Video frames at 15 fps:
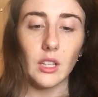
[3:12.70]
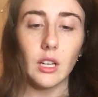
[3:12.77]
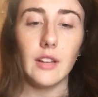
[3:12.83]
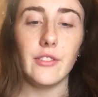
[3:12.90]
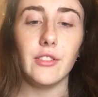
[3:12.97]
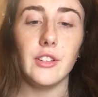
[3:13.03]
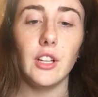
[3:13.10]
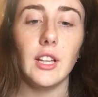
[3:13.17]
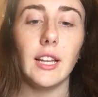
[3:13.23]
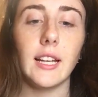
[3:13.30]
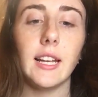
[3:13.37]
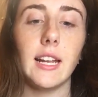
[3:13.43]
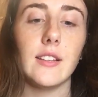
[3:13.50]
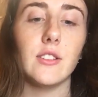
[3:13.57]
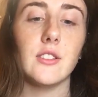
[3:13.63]
I feel like,
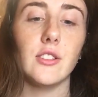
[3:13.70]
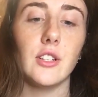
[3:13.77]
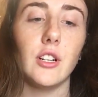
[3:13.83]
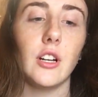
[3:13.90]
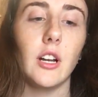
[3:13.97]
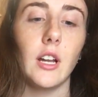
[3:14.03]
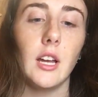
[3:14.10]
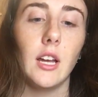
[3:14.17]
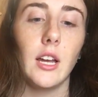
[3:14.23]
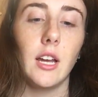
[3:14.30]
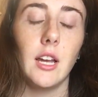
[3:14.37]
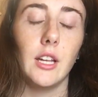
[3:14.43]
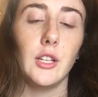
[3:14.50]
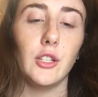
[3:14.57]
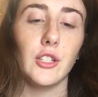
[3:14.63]
Cancer,
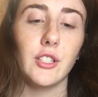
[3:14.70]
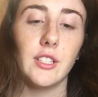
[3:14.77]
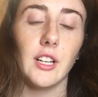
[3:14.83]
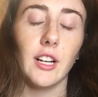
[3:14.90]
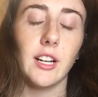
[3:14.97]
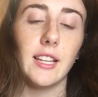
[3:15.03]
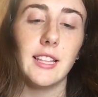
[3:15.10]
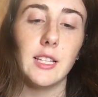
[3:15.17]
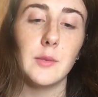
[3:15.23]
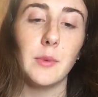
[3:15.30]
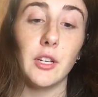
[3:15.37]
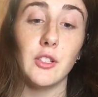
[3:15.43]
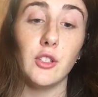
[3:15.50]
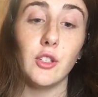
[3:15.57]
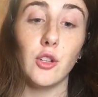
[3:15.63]
you're stuck in this
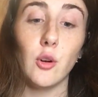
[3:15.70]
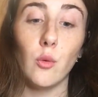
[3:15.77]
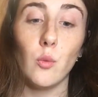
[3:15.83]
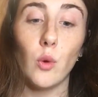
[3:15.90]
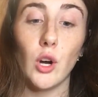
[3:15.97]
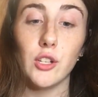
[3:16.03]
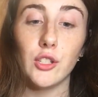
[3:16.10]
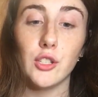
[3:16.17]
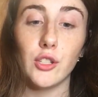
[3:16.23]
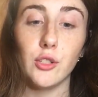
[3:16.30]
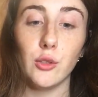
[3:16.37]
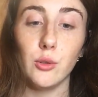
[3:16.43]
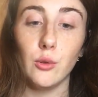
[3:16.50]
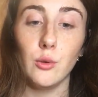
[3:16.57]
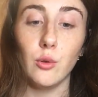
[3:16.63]
because you don't want
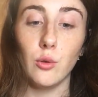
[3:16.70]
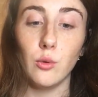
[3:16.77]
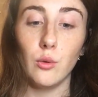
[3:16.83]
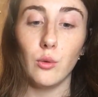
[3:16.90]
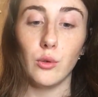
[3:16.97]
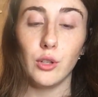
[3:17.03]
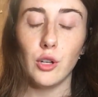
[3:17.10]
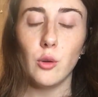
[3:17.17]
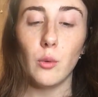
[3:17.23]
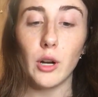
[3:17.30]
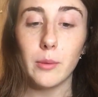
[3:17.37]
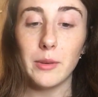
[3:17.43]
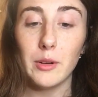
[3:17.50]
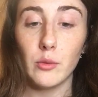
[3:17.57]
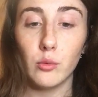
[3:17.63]
to
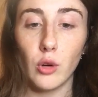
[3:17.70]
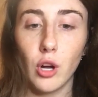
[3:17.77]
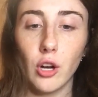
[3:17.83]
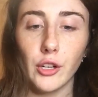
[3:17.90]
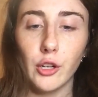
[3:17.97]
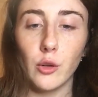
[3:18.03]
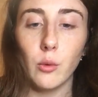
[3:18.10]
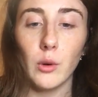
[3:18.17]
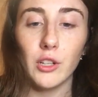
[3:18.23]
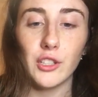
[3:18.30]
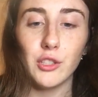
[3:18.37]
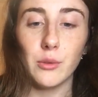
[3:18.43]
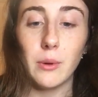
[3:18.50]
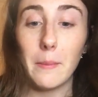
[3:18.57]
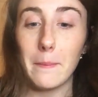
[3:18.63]
be wrong. You don't want
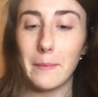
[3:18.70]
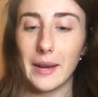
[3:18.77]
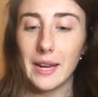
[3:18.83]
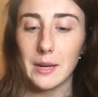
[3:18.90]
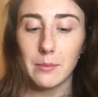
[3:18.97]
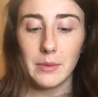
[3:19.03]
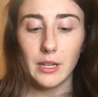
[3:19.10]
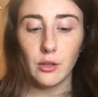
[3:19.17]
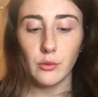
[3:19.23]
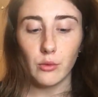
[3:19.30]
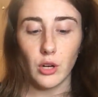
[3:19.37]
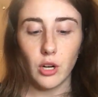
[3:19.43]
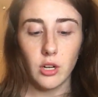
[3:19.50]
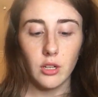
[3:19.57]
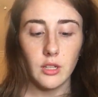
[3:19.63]
to admit being
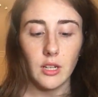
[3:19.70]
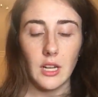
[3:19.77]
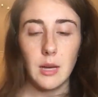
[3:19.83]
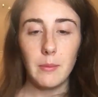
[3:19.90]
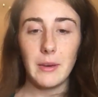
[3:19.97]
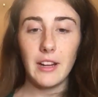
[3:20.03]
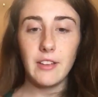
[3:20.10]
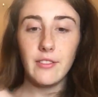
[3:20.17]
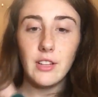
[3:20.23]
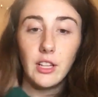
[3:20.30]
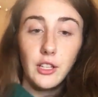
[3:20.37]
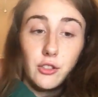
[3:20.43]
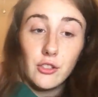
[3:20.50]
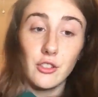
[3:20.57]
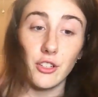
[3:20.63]
wrong. But I feel
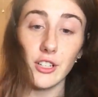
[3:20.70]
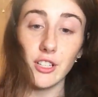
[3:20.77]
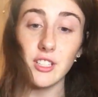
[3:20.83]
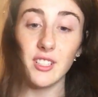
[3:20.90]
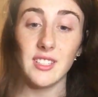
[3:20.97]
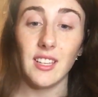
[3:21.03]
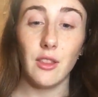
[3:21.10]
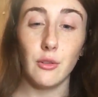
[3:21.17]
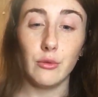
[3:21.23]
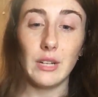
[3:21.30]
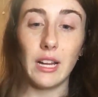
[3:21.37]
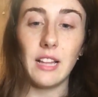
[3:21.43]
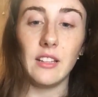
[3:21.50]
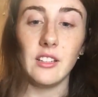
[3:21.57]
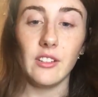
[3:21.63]
like you're starting to see the
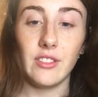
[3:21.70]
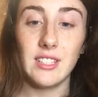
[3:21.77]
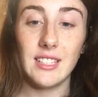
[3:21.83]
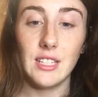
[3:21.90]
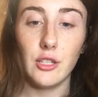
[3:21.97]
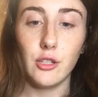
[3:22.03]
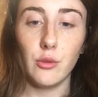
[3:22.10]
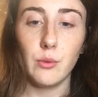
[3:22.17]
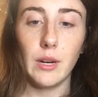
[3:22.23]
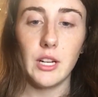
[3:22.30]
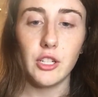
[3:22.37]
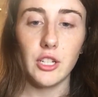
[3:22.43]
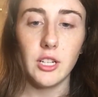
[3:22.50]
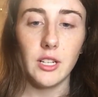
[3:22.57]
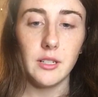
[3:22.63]
reality of the
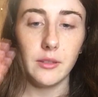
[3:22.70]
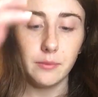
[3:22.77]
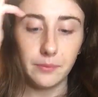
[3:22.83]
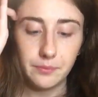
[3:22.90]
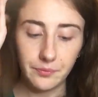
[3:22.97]
situation